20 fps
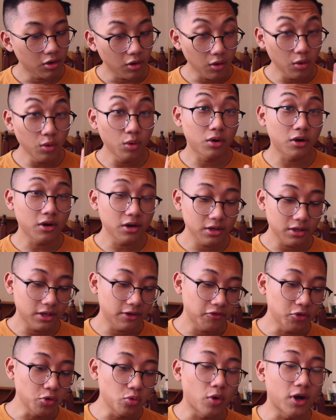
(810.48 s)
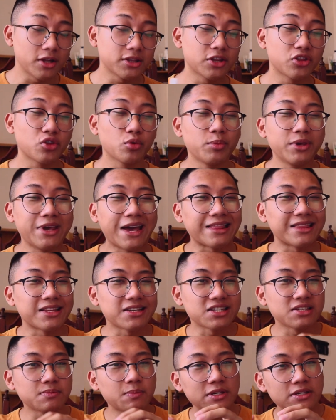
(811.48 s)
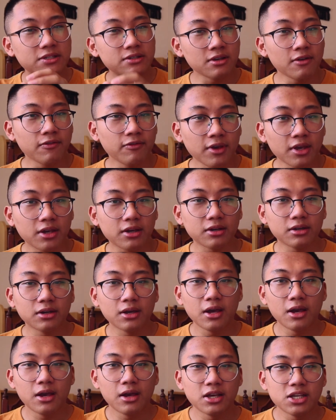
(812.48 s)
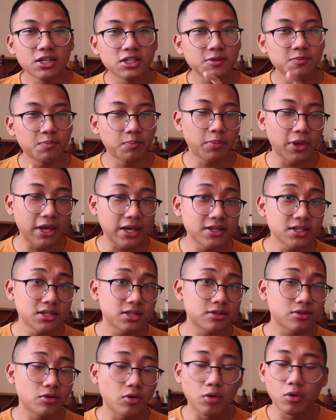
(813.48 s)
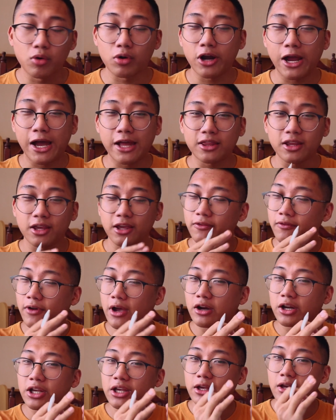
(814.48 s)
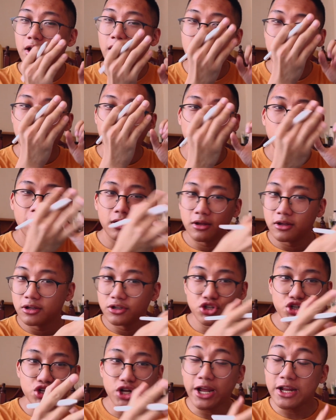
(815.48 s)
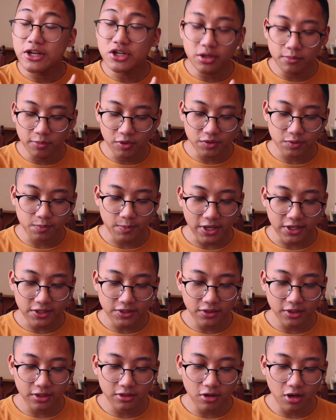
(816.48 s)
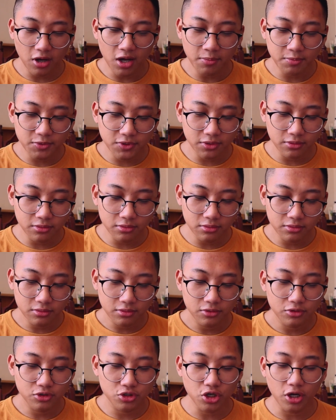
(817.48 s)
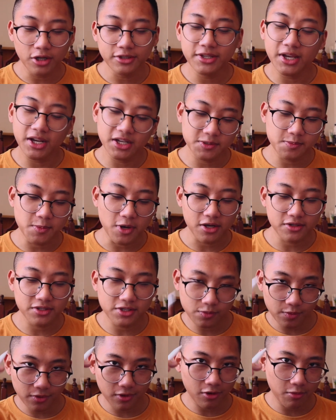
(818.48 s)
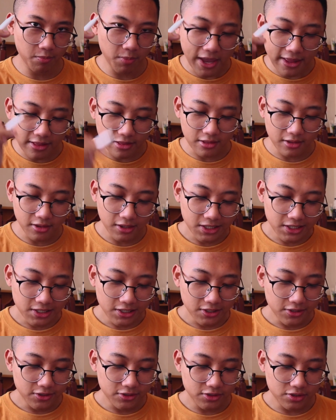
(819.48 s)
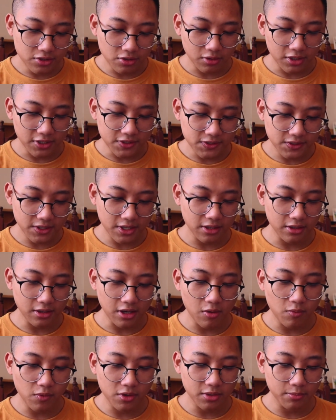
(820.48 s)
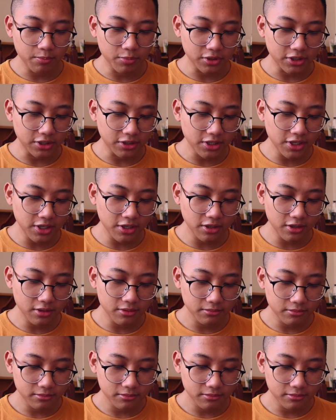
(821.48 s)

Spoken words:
Or if you want it to be at the specific space or at a very changeable space, you can opt to draw text boxes with your pen. So let's say I want to put it here.